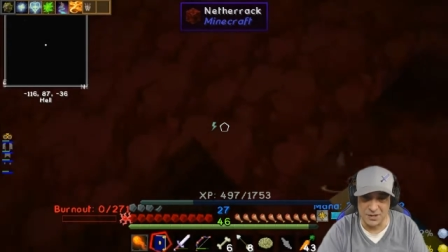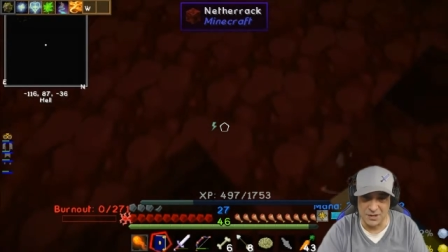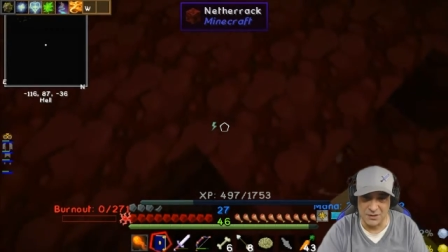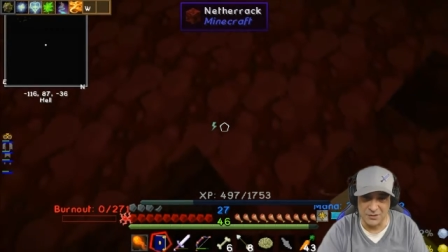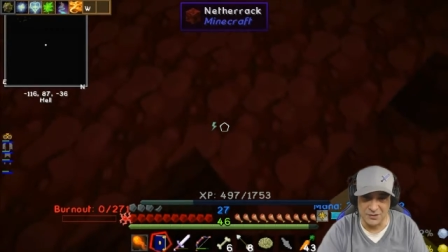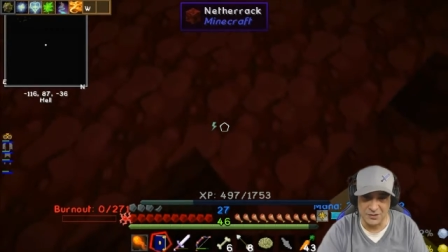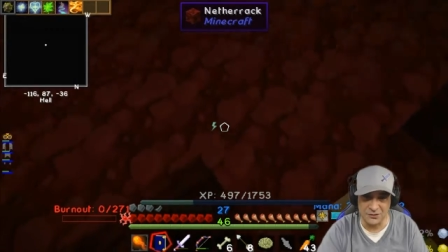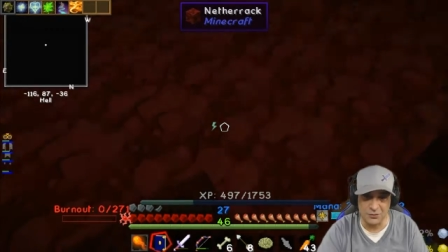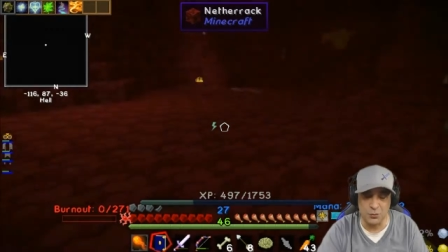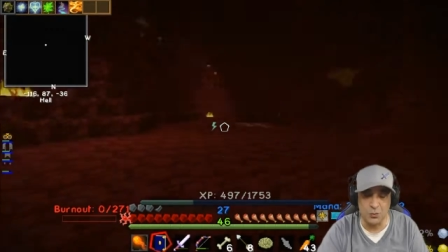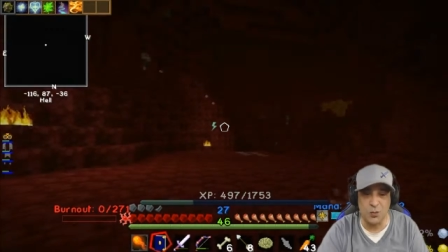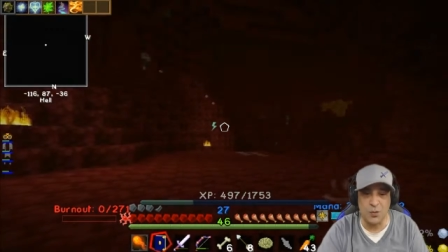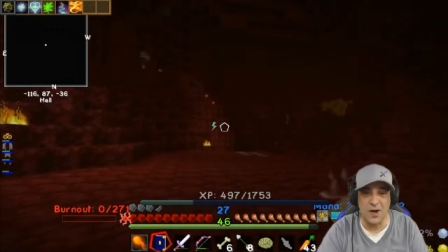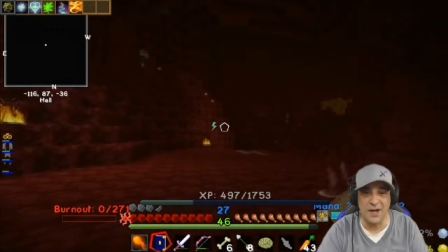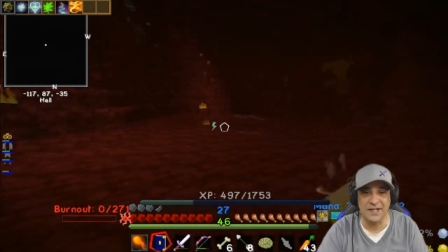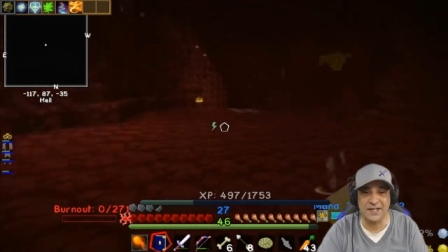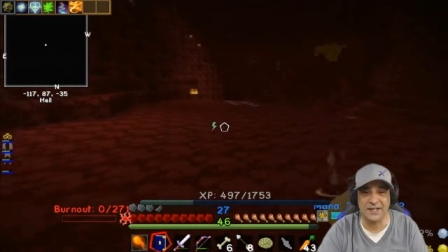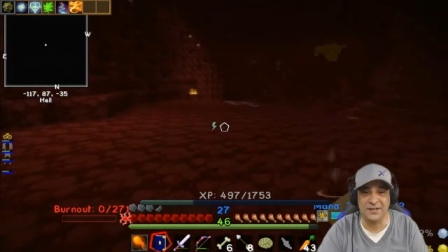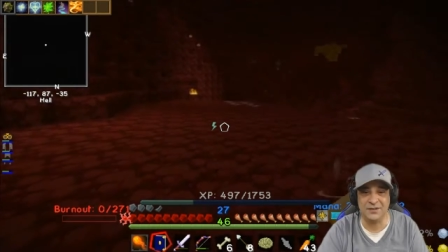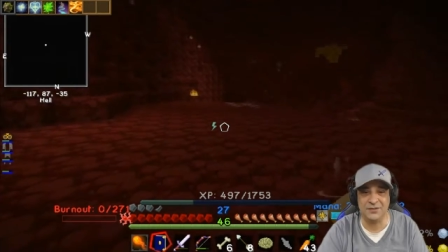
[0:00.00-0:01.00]
Just
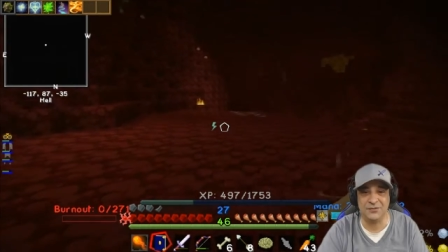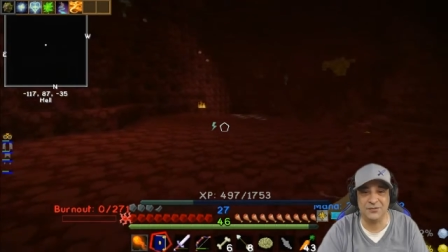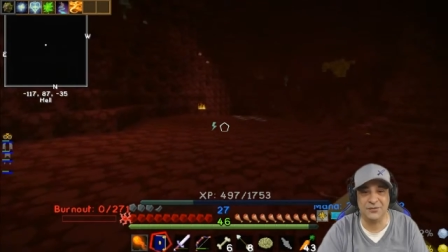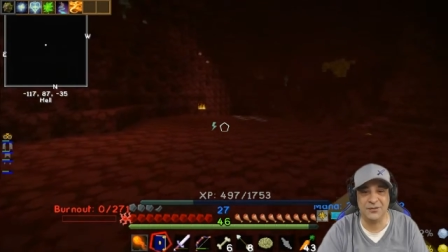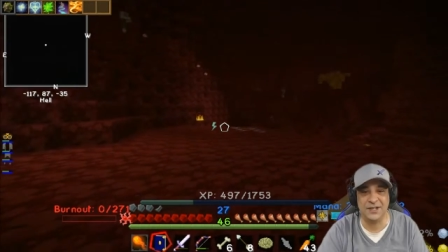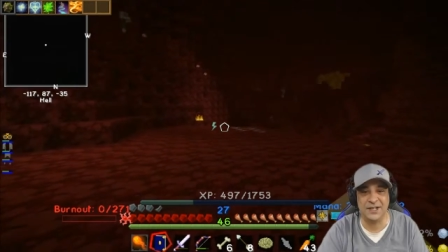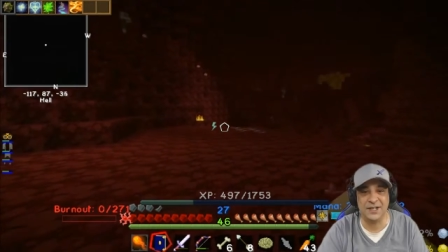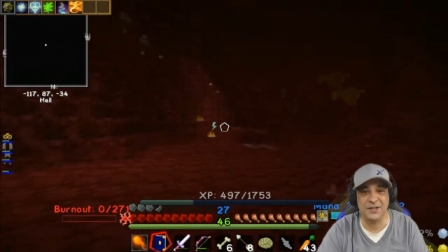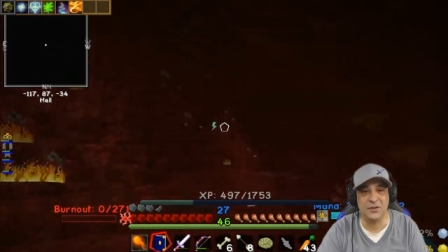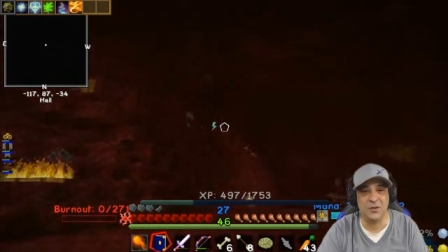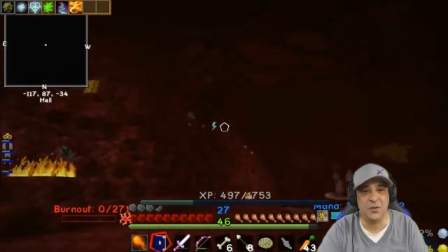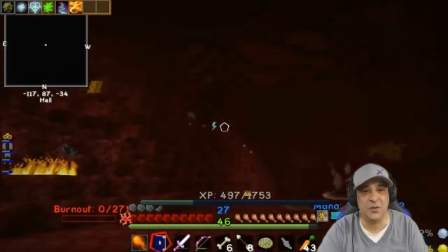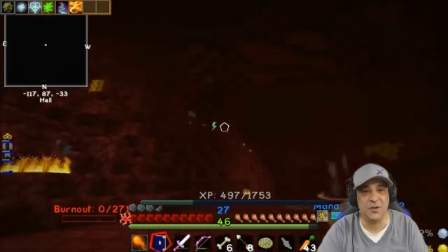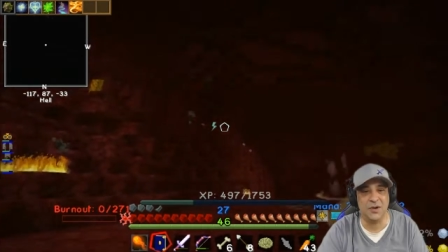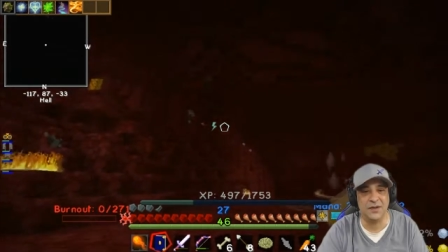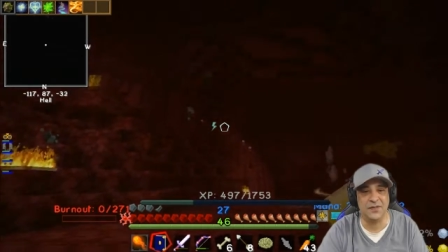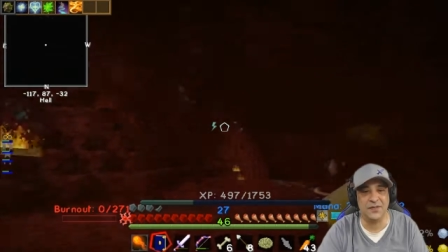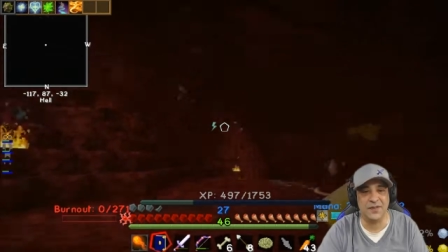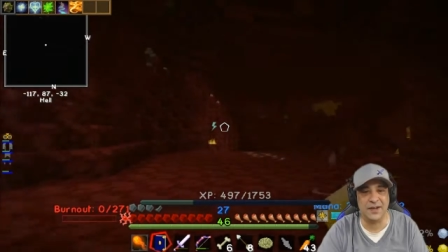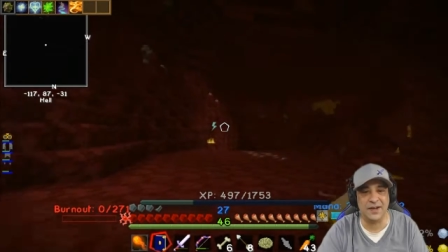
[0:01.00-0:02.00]
one little freaking
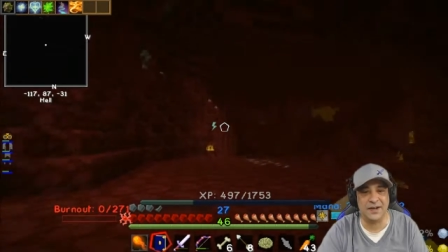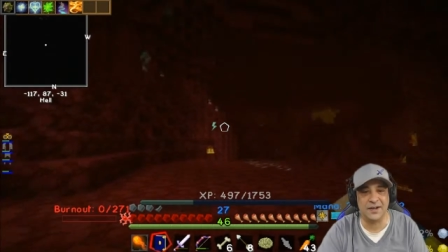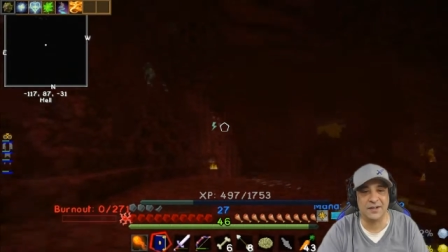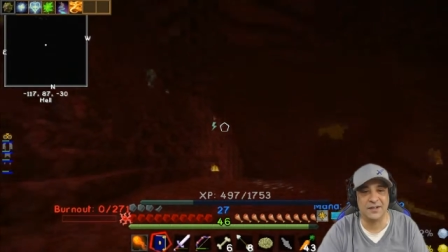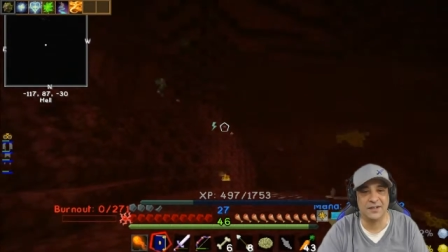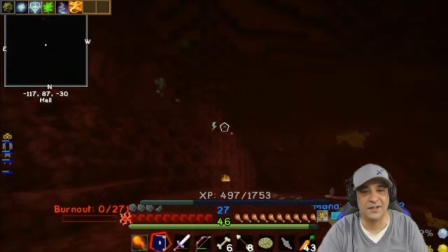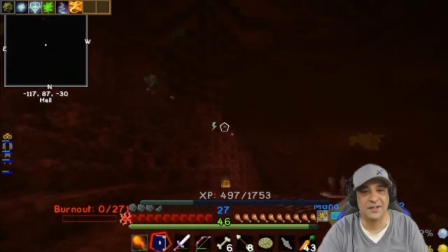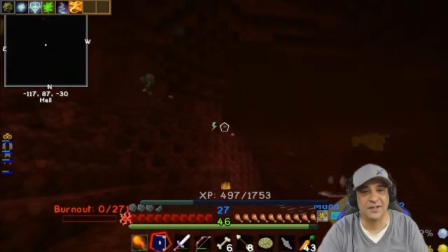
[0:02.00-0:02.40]
ore there.